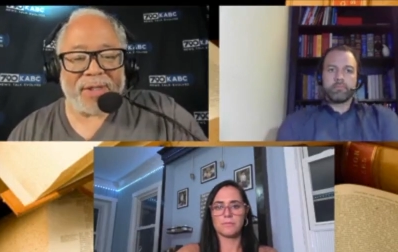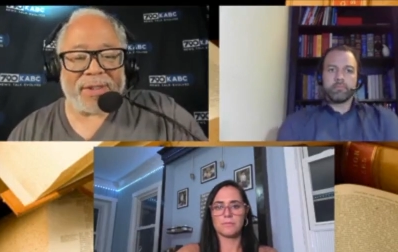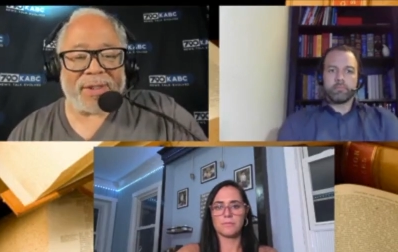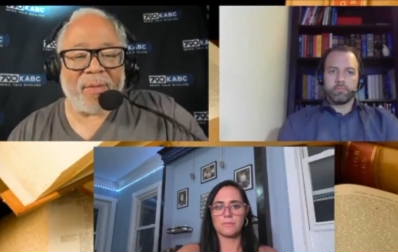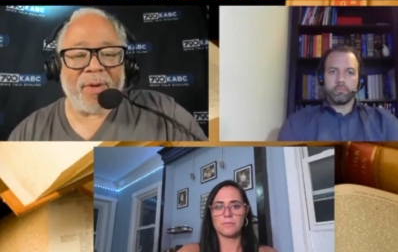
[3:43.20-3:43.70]

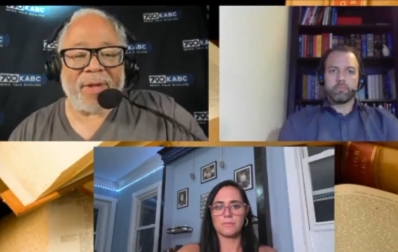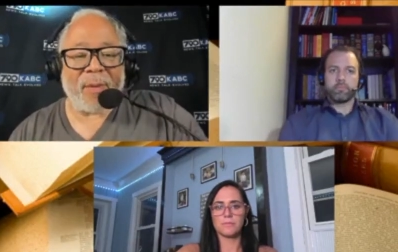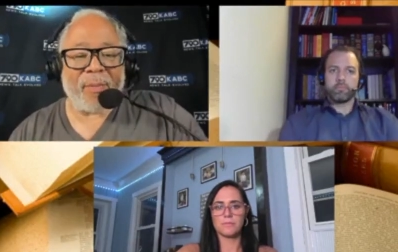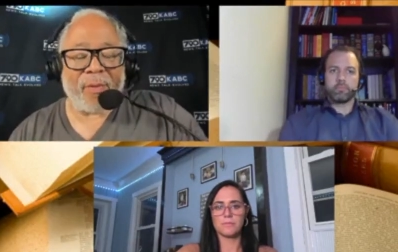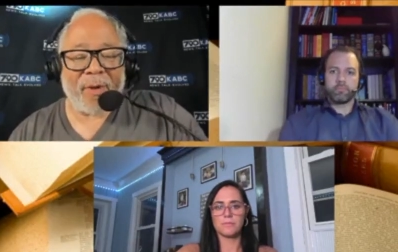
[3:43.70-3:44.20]
Speaker 1: someone
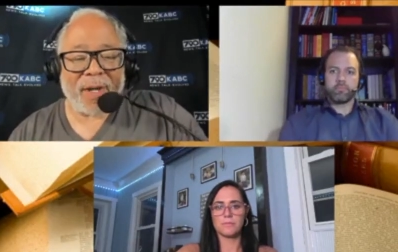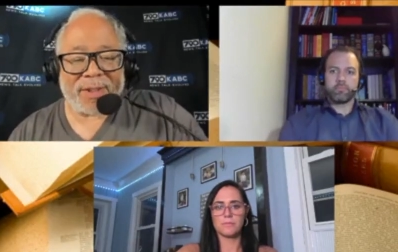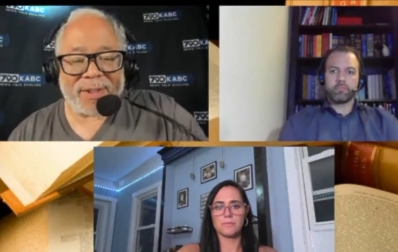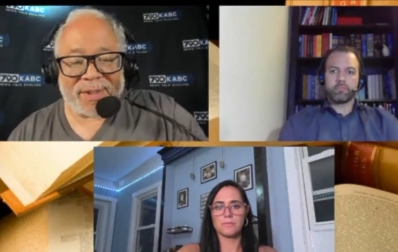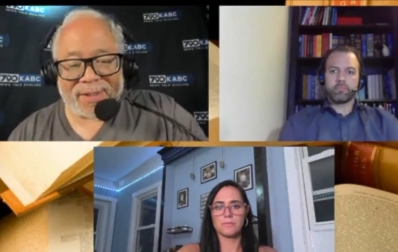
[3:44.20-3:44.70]
that
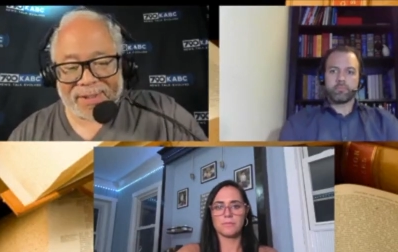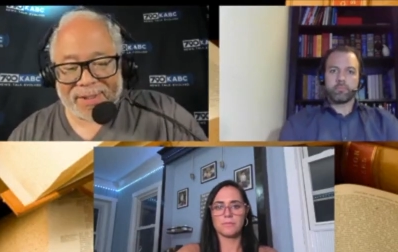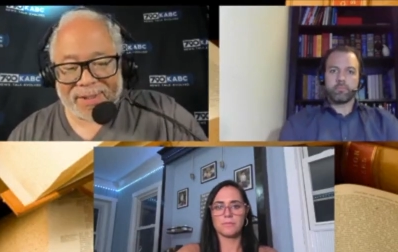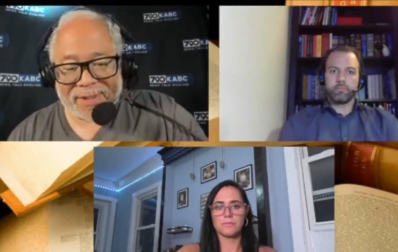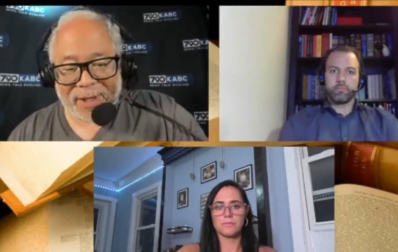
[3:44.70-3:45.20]
practices
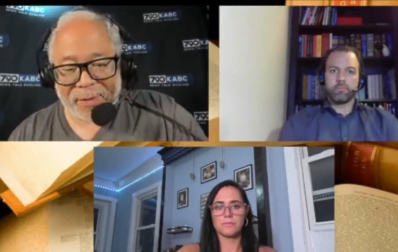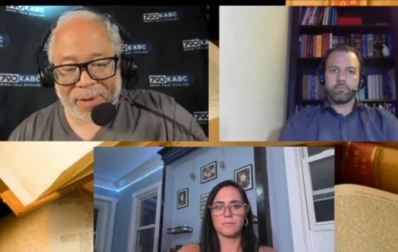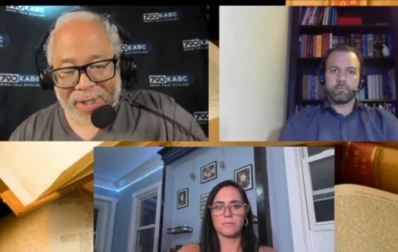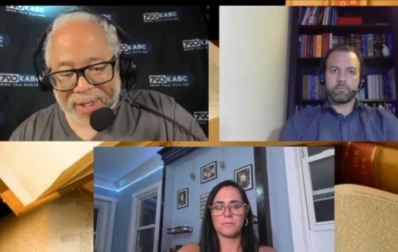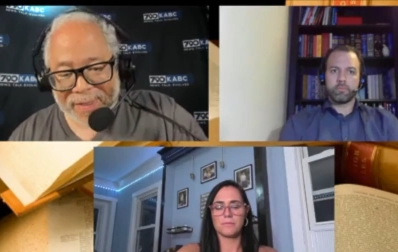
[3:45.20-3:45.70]
in this
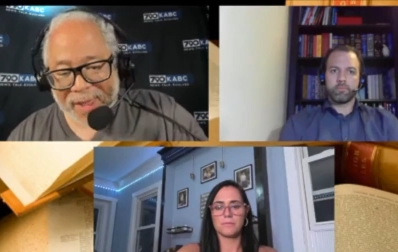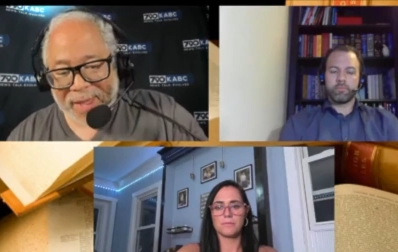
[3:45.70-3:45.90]
area, in mm-hmm.